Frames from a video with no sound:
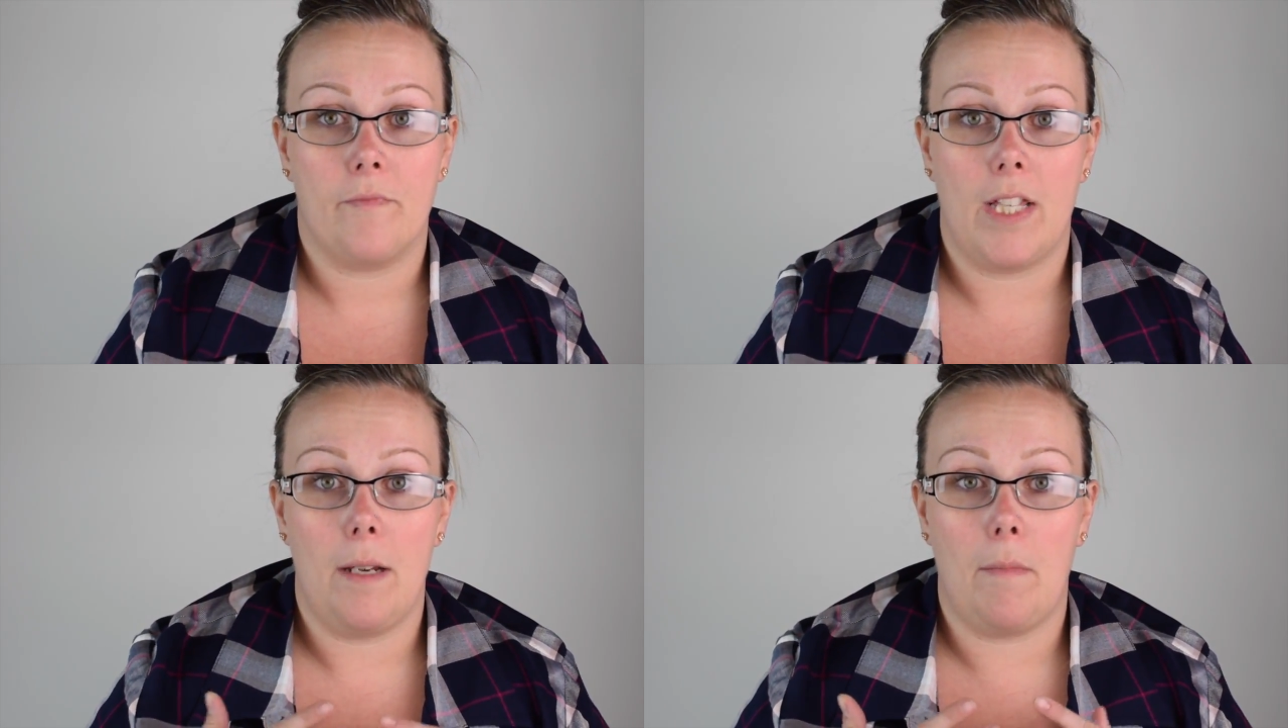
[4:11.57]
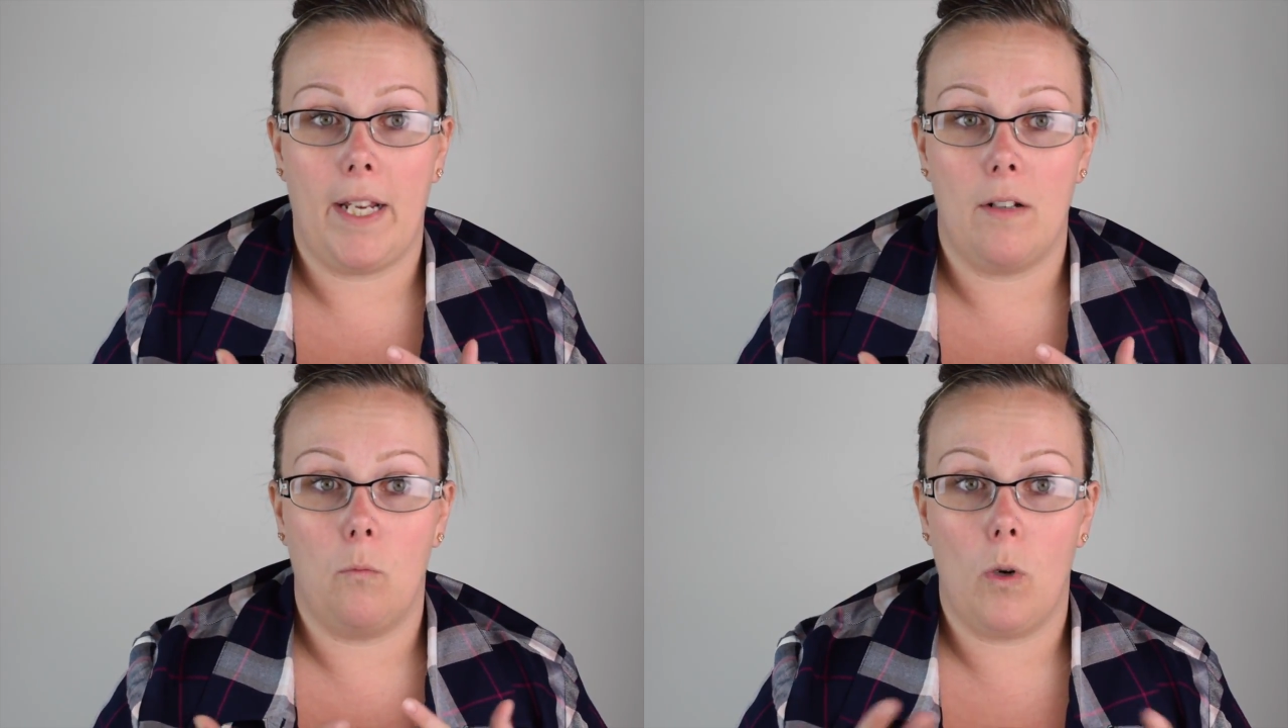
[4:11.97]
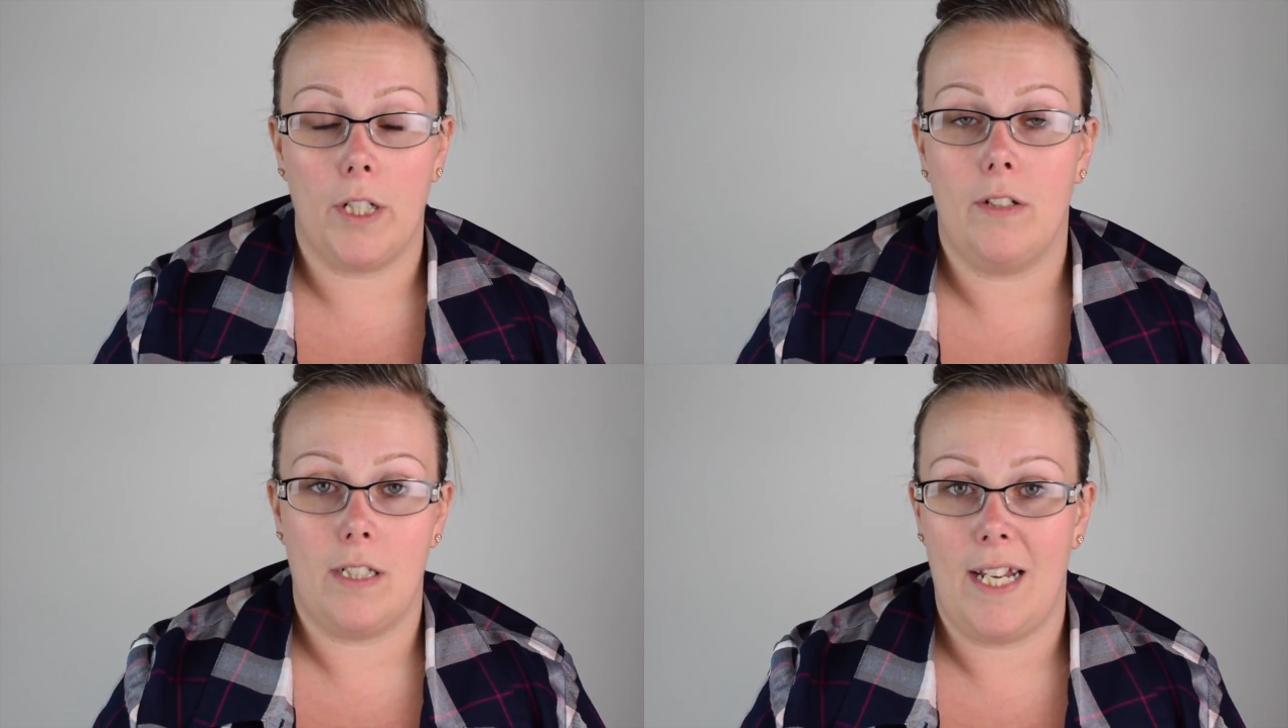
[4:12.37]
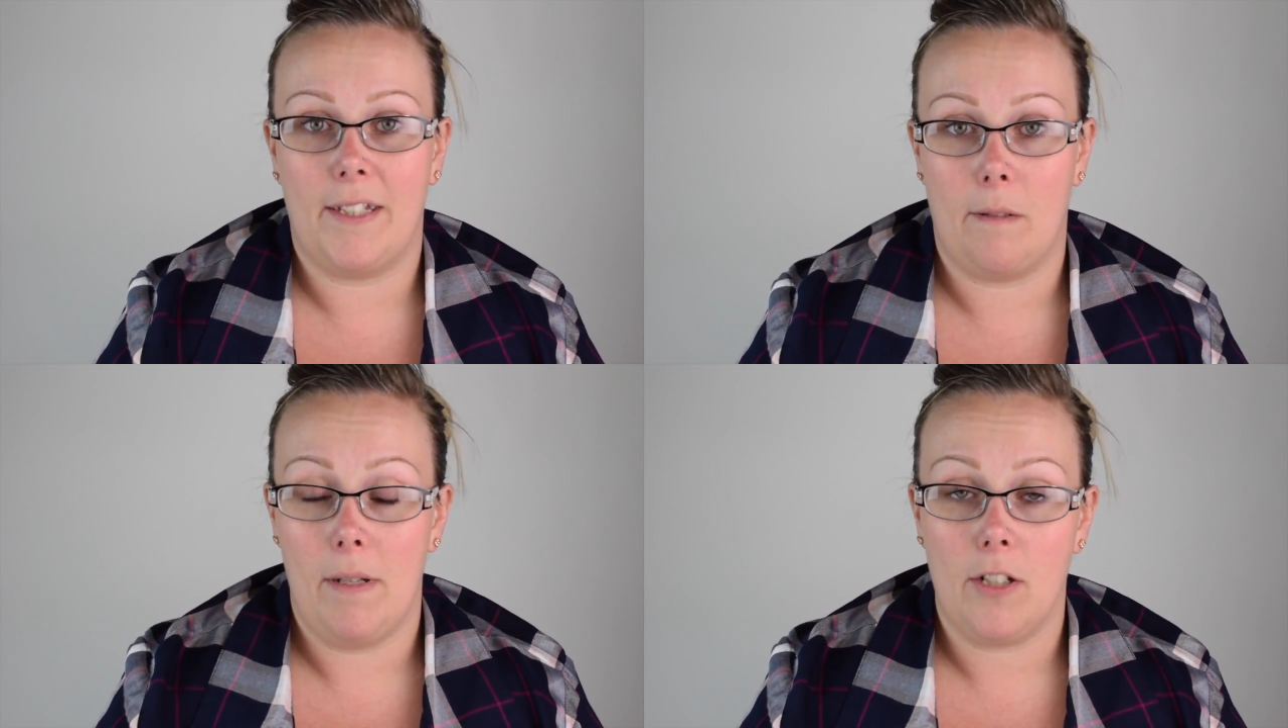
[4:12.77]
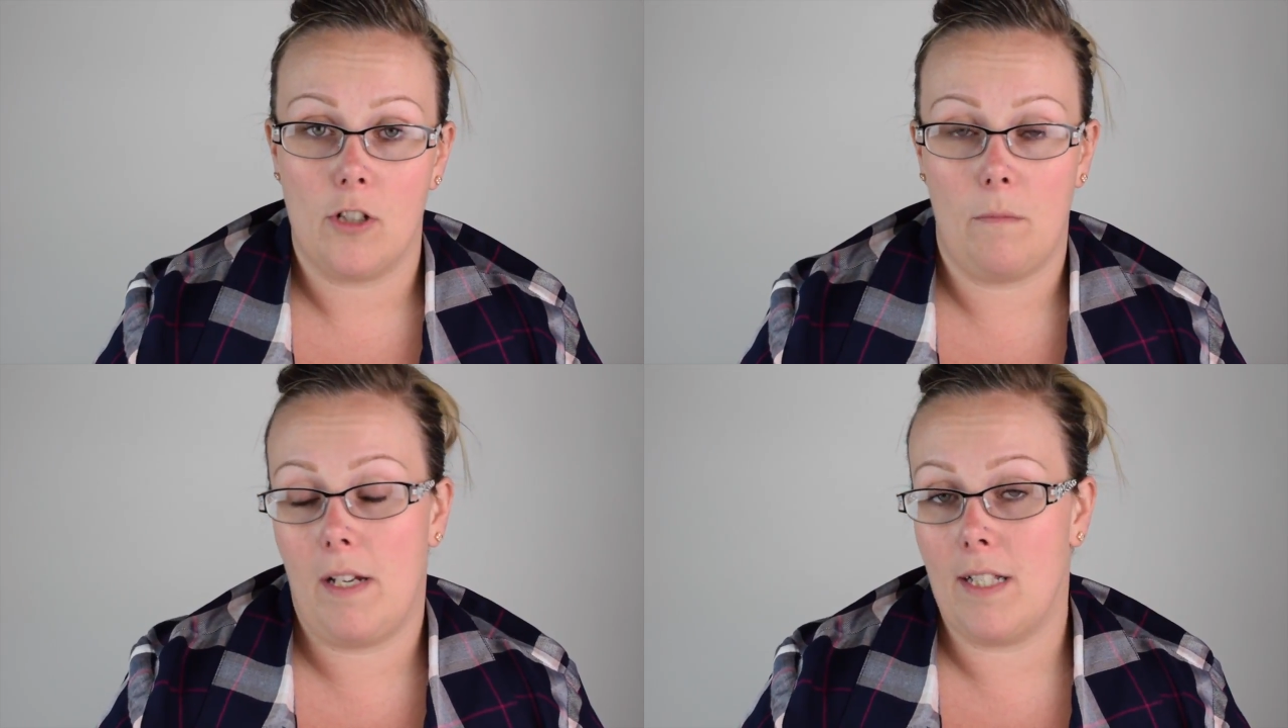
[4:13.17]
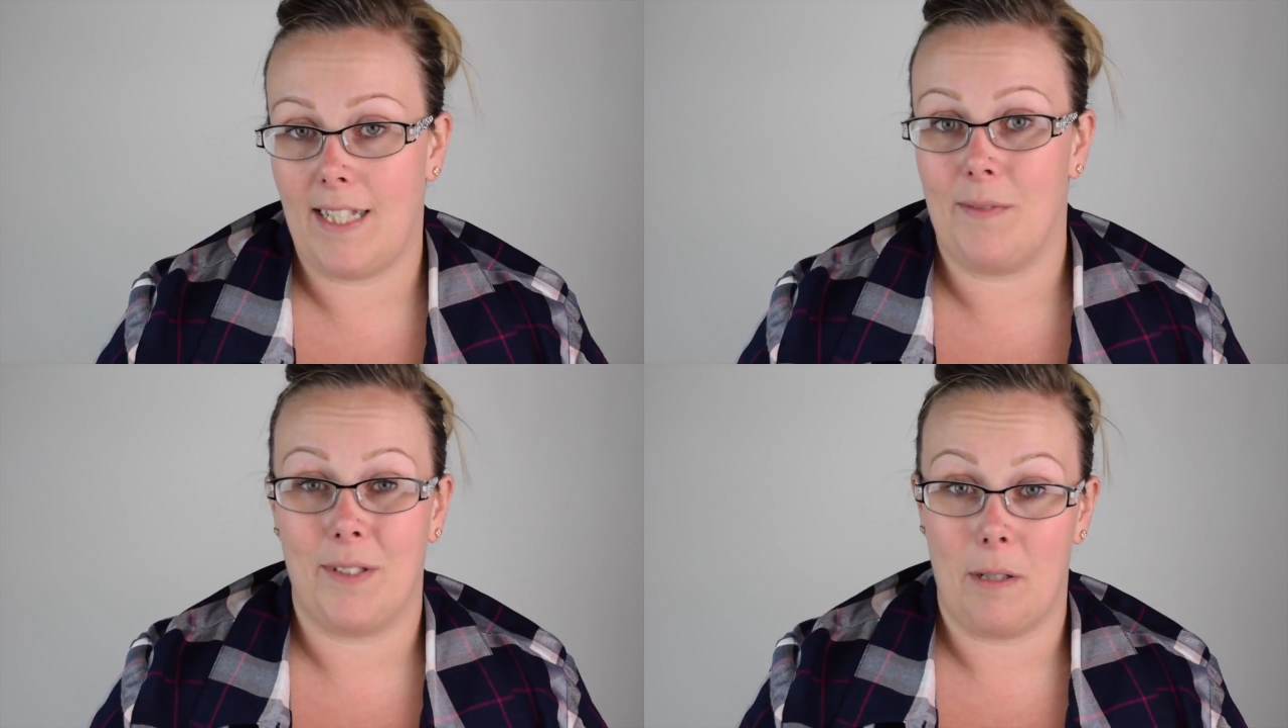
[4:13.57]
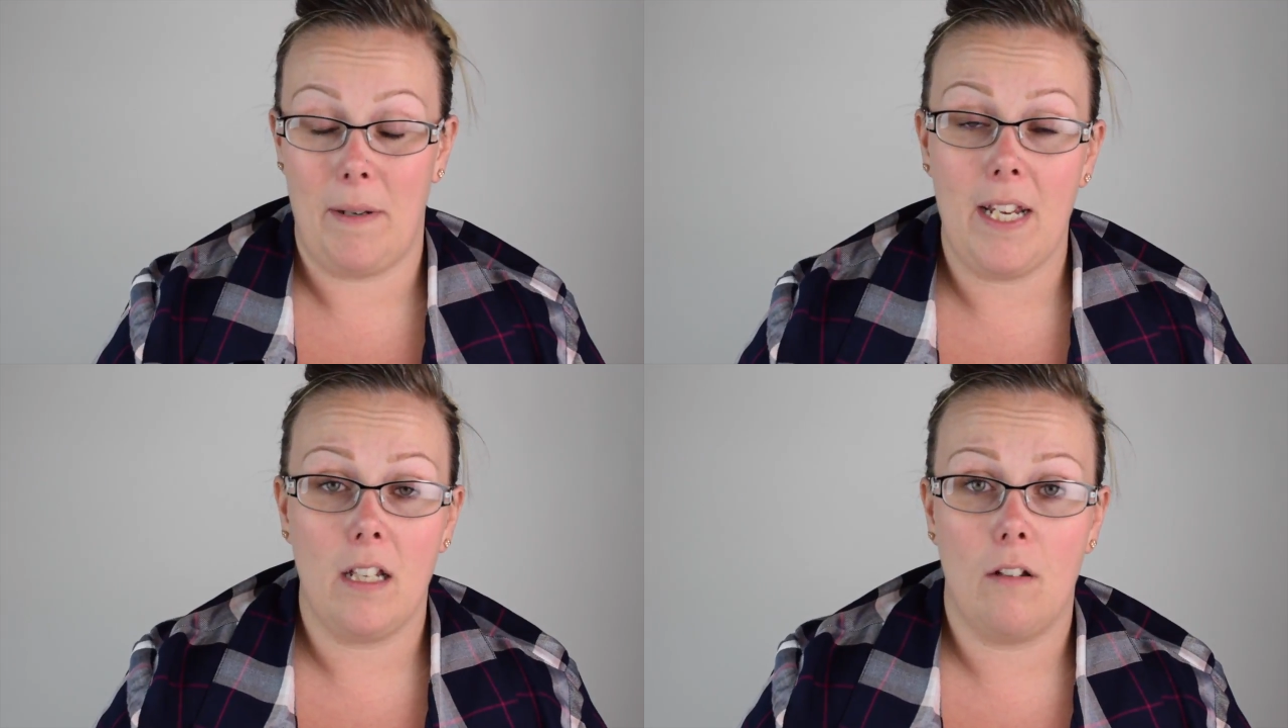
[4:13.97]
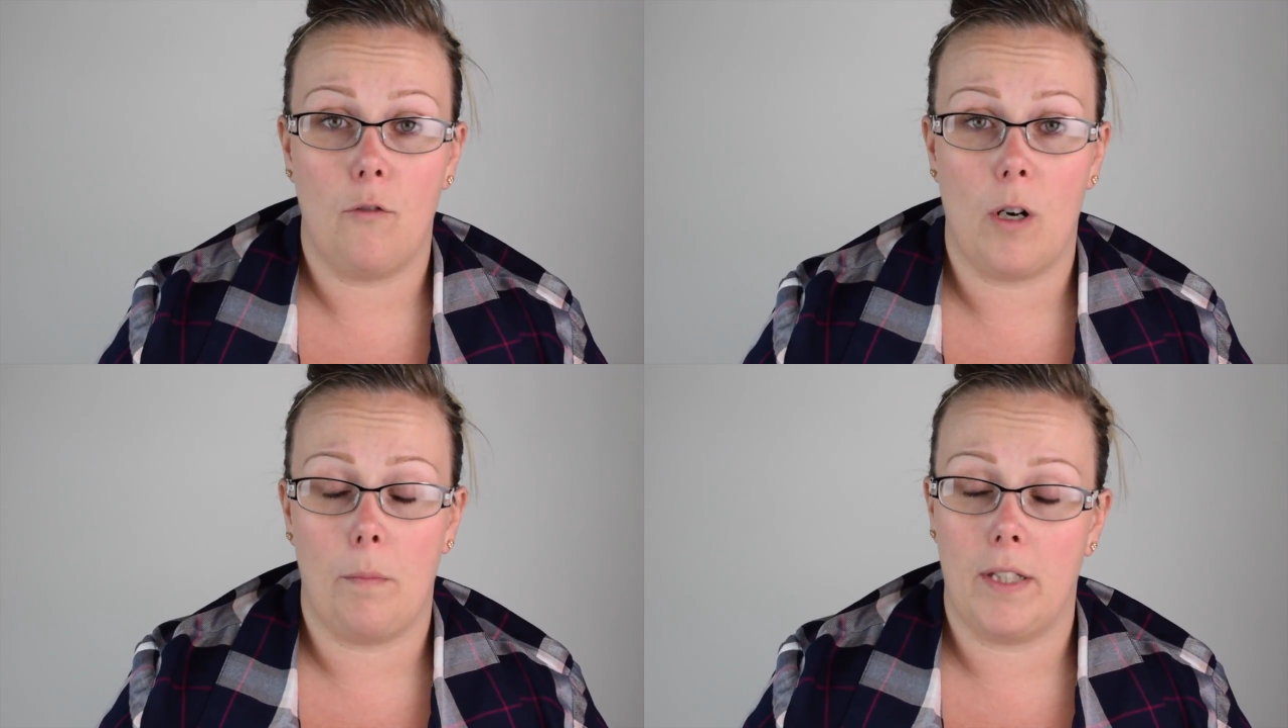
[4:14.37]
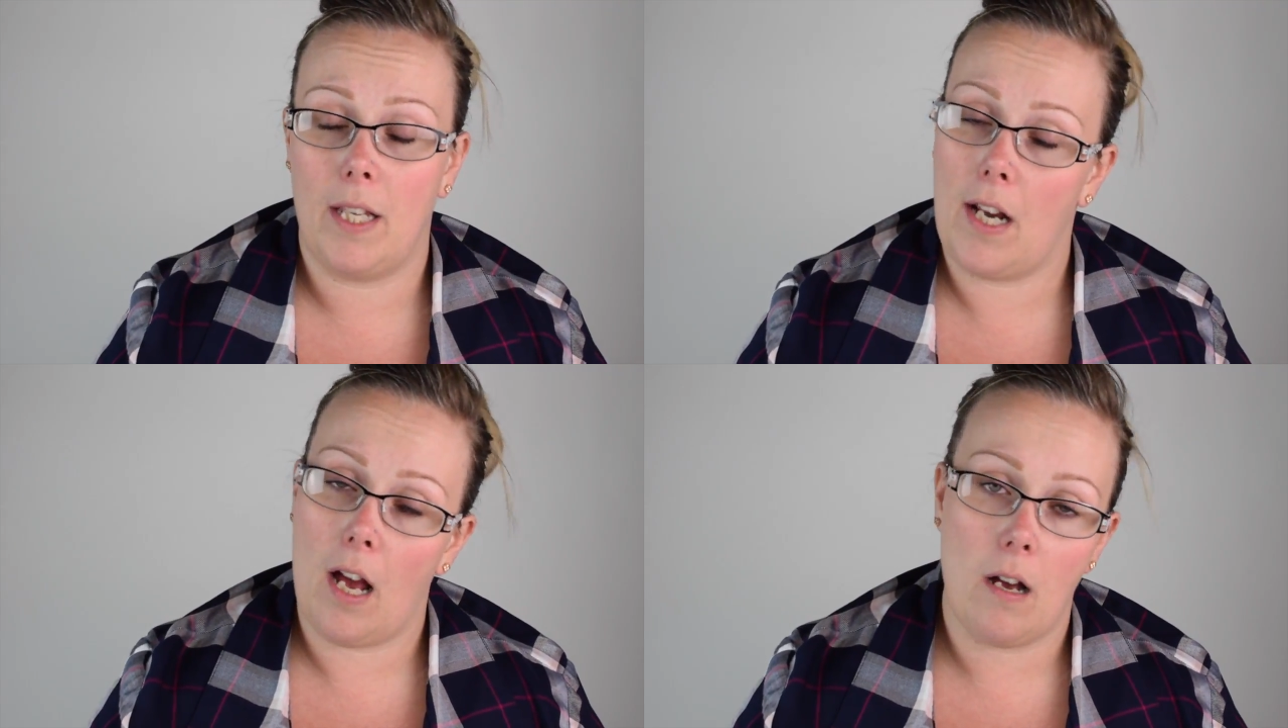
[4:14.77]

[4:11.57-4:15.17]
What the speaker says: They might want you to take their picture because that's what they're paying you for, but they